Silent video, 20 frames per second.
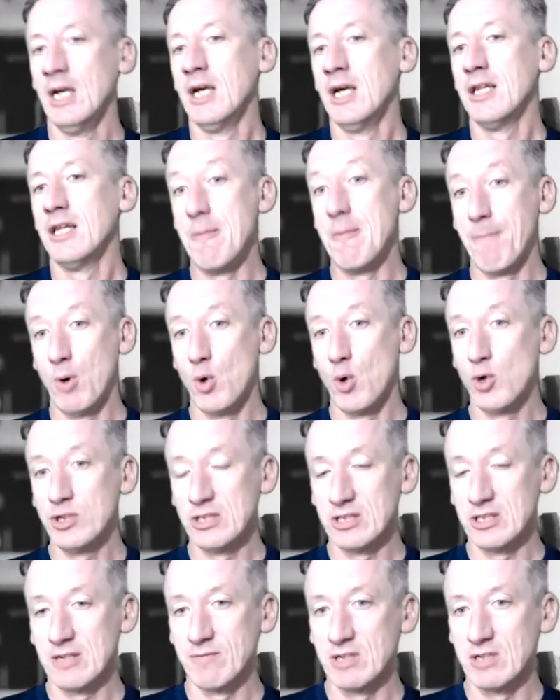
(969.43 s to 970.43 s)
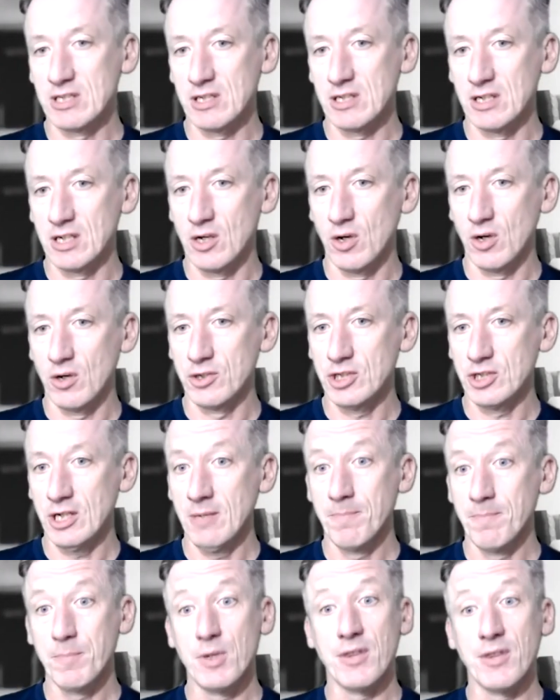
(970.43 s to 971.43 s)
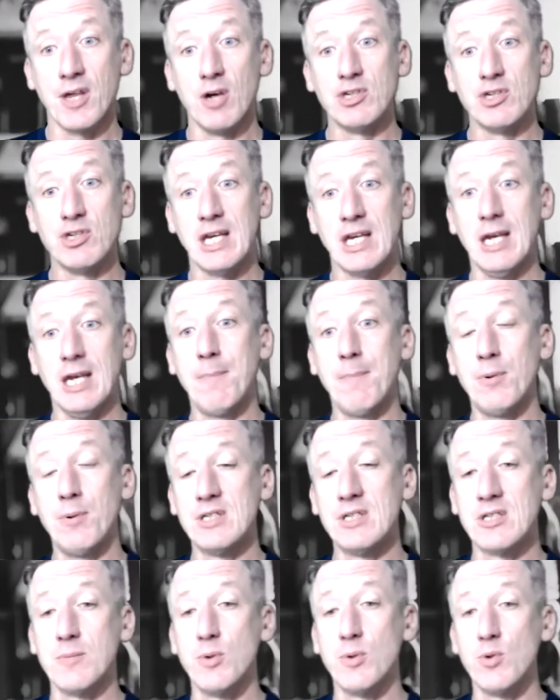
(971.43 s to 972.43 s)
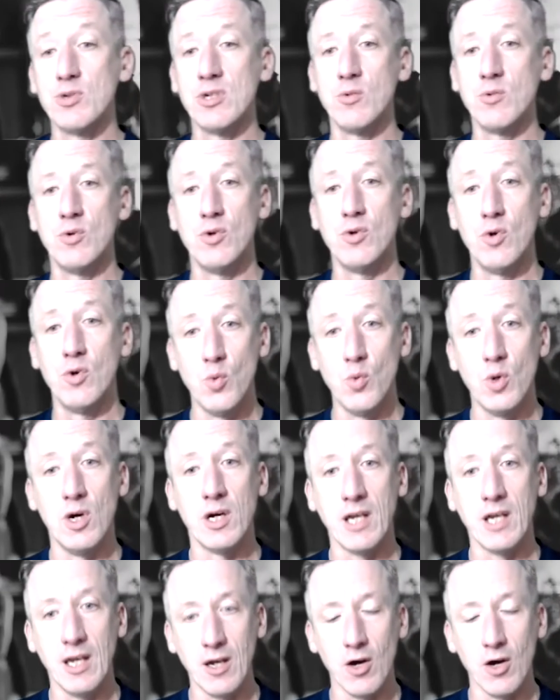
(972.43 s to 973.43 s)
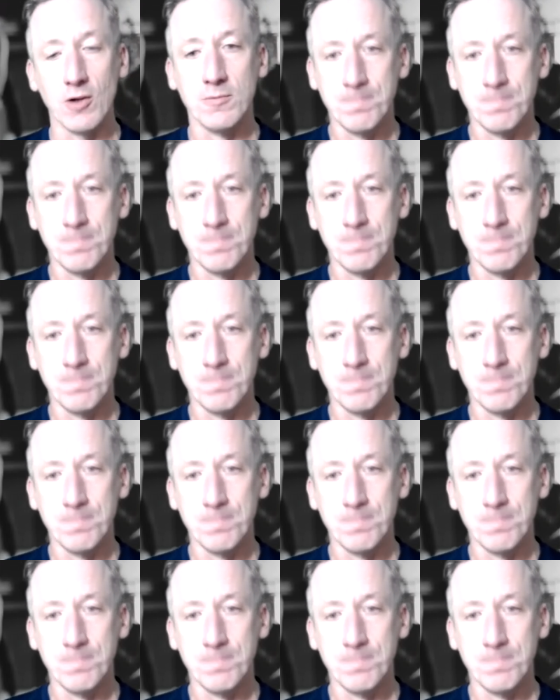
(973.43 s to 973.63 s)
the importance of the psychology, but those key principles that we're all working on